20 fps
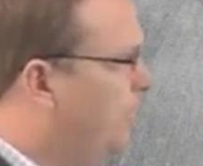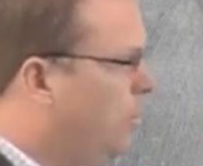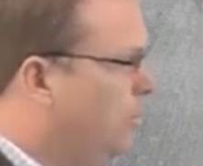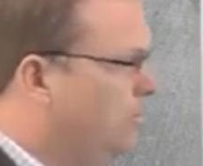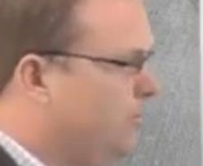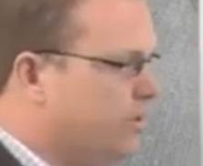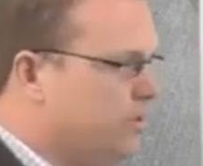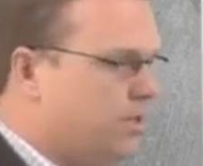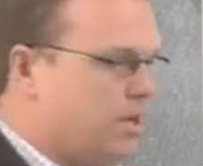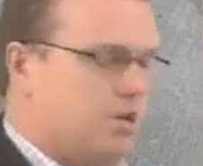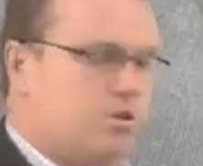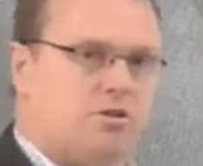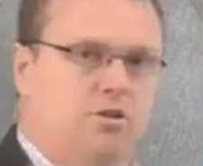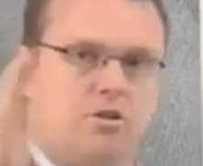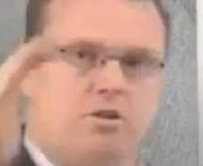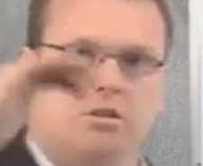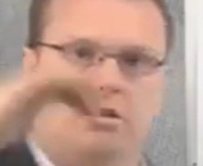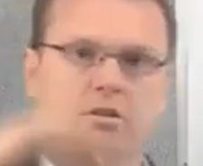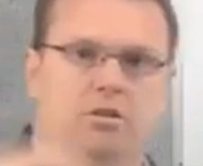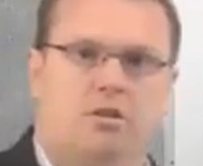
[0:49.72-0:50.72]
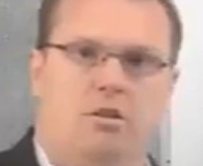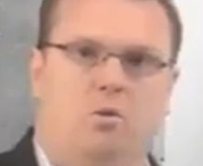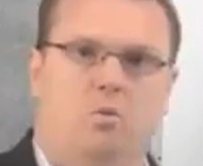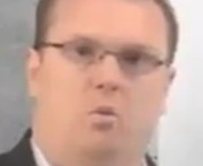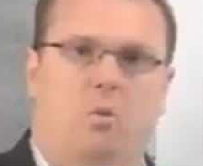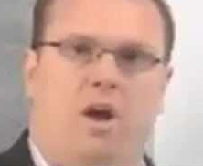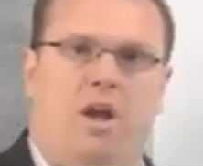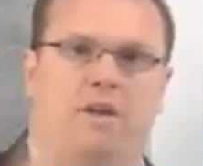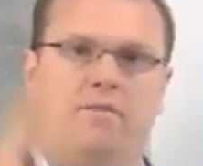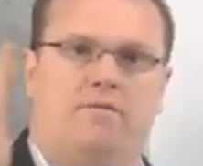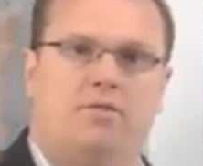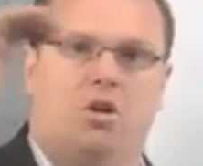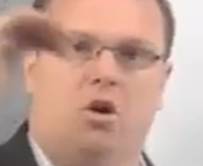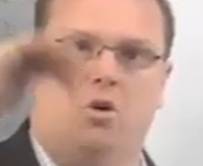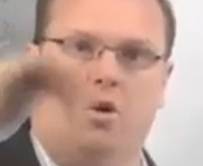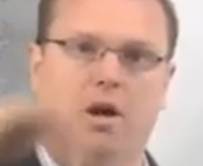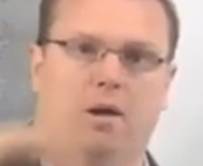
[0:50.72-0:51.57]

polarization, the waves go